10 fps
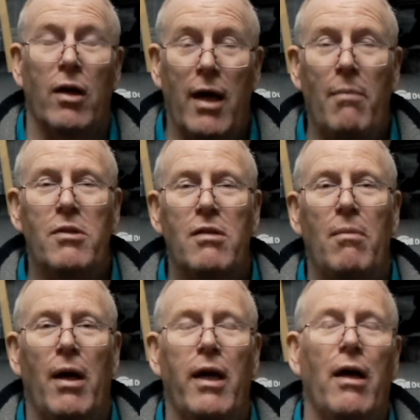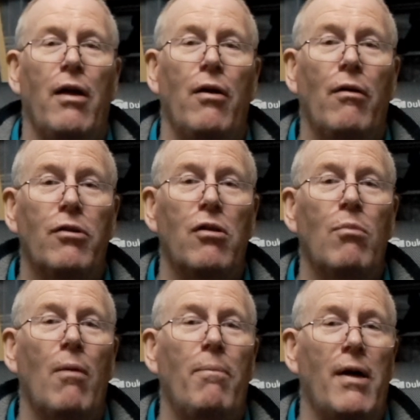Come to me and I'll do
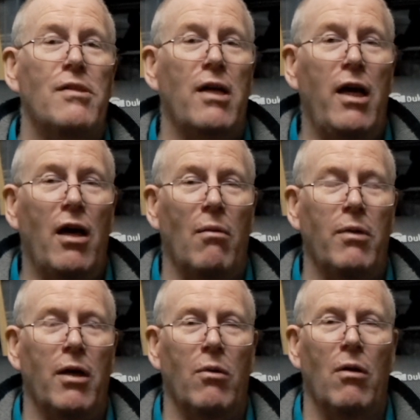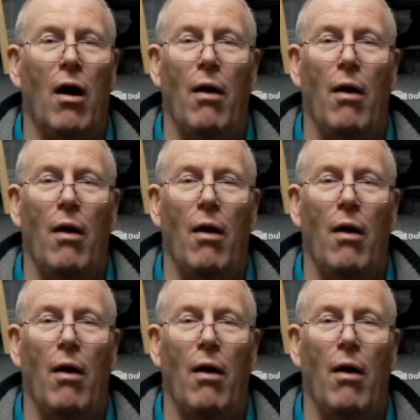my best to help you.